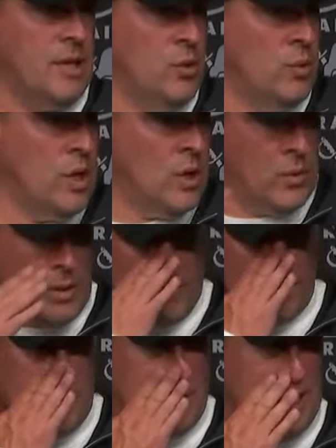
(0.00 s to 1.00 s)
and you know that
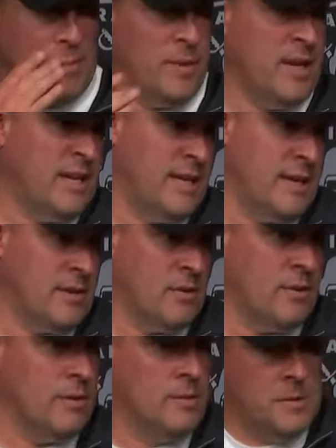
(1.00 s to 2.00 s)
if you need a big kick
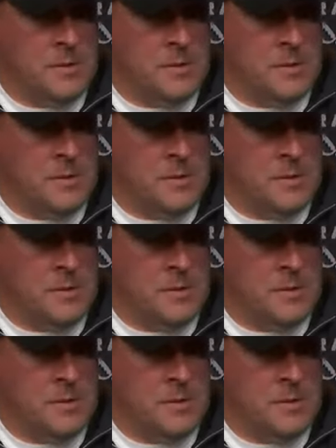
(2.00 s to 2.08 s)
or,